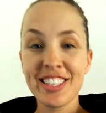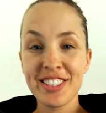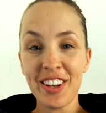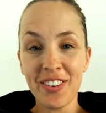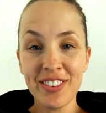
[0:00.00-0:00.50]

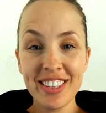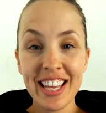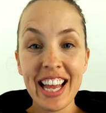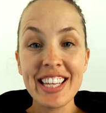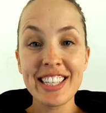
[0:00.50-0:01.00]
So,
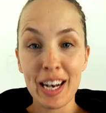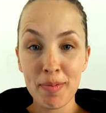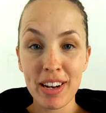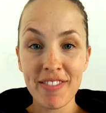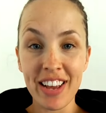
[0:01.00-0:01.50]
set up
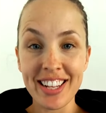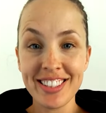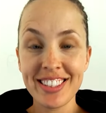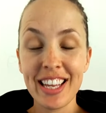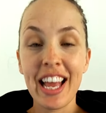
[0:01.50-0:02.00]
in advance.